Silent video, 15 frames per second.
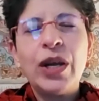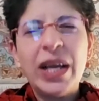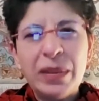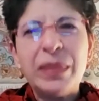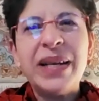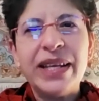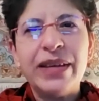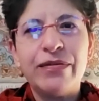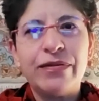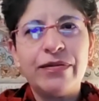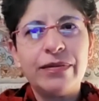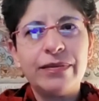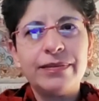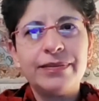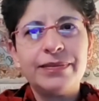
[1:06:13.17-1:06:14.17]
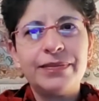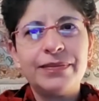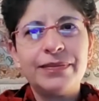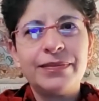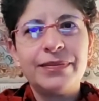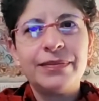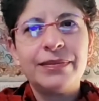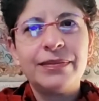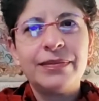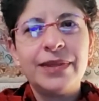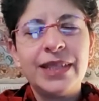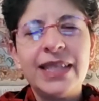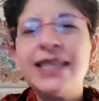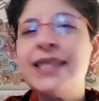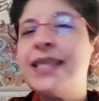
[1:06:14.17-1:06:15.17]
in belief.
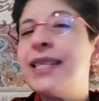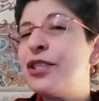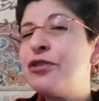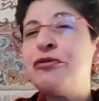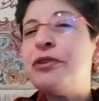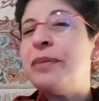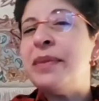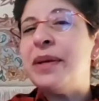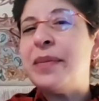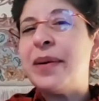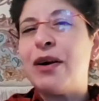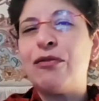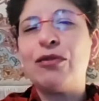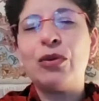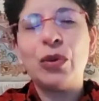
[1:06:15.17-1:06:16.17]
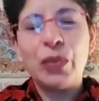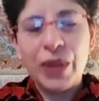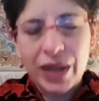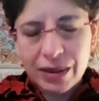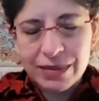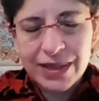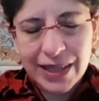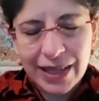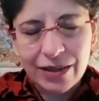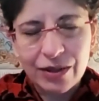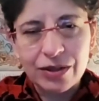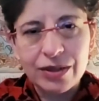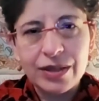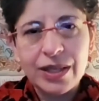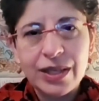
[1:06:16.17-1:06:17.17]
It's extremely powerful when we come
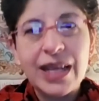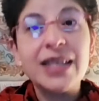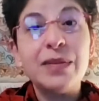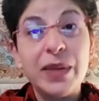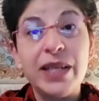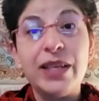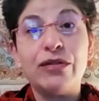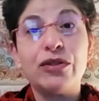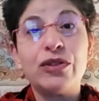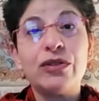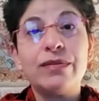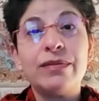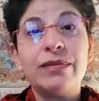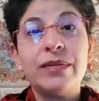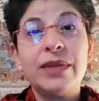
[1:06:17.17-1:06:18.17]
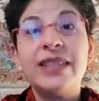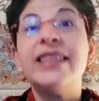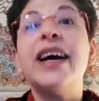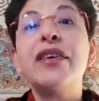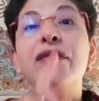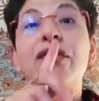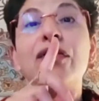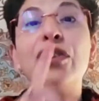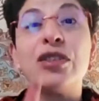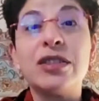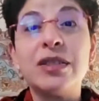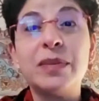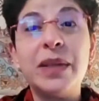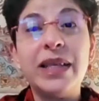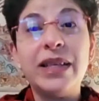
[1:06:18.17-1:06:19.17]
together as believers, diverse
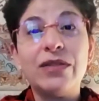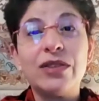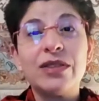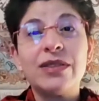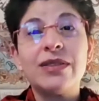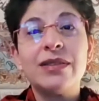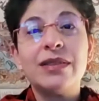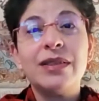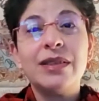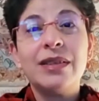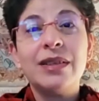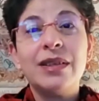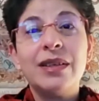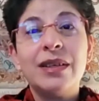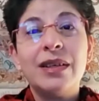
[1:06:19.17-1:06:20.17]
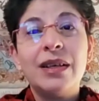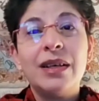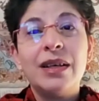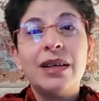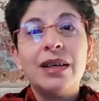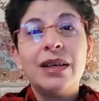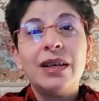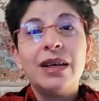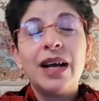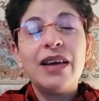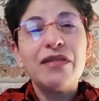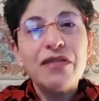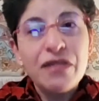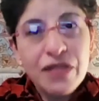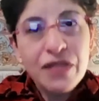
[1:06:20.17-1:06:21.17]
believers. I
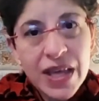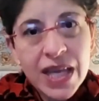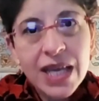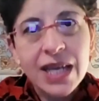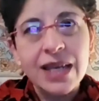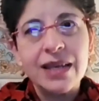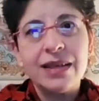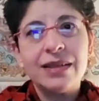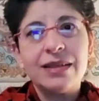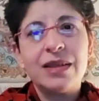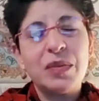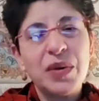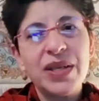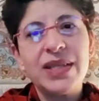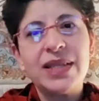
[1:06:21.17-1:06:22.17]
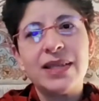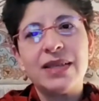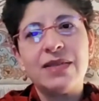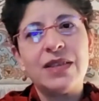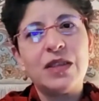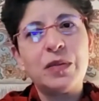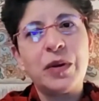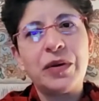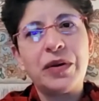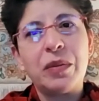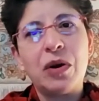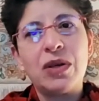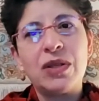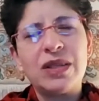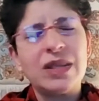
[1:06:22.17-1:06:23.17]
feel the presence of the Spirit
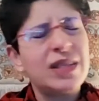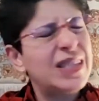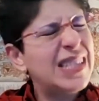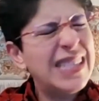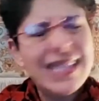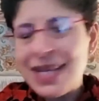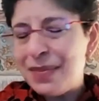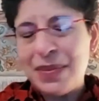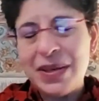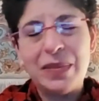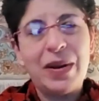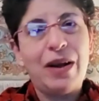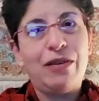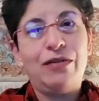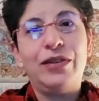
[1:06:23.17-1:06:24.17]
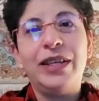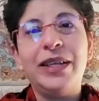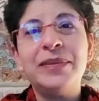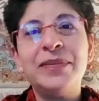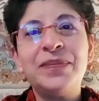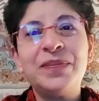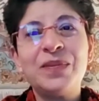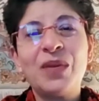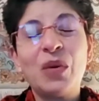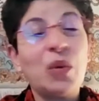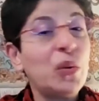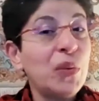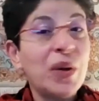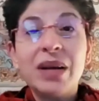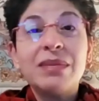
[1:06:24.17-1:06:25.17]
amongst us deeply powerfully when
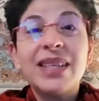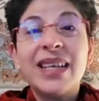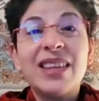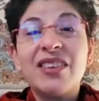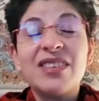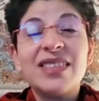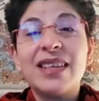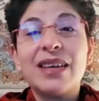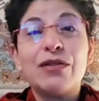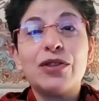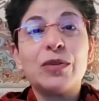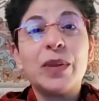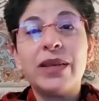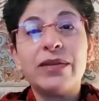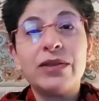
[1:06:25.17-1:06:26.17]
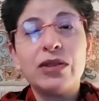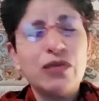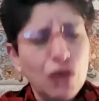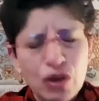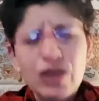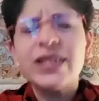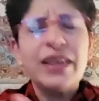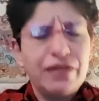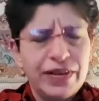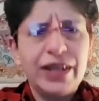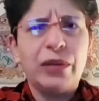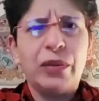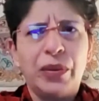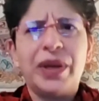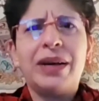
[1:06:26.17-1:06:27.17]
we come together as diverse believers. Of course, I feel
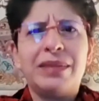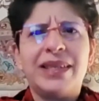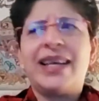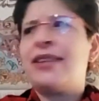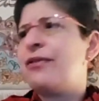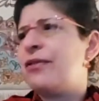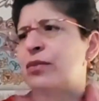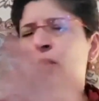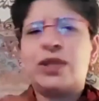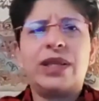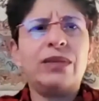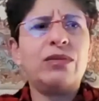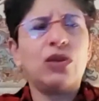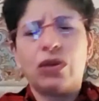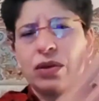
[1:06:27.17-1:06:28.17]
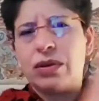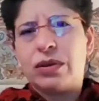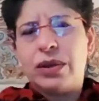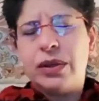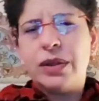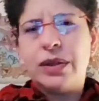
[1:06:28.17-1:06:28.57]
it when we come together as Muslims or